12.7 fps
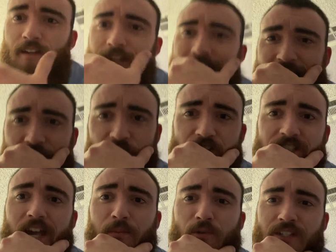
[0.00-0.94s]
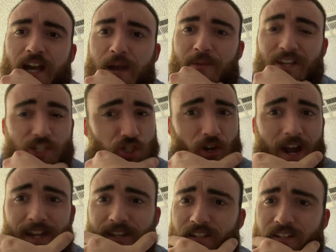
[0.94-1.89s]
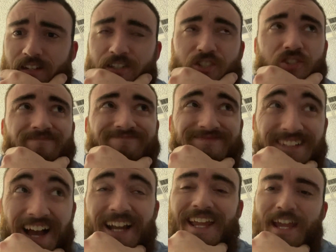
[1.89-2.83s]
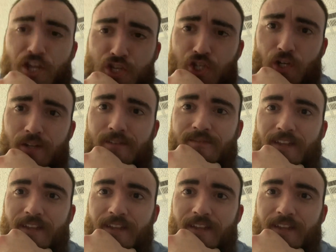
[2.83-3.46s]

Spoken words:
getting good table time in, trying to not get injured.